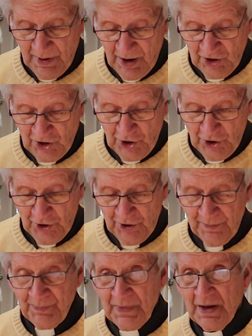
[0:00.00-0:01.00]

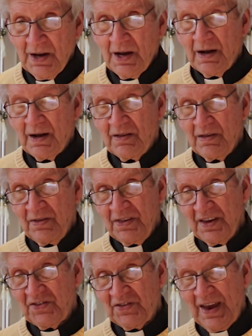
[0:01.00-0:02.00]
occur.
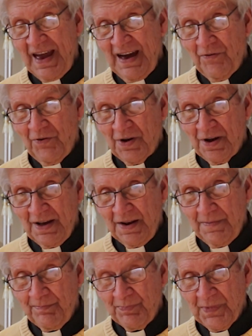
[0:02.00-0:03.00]
This
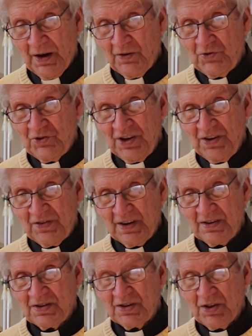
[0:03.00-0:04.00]
advocate of
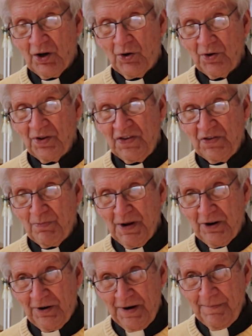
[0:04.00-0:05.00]
Jesus, the Holy
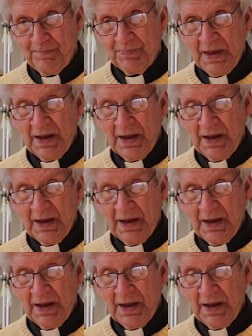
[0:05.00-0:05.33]
Spirit,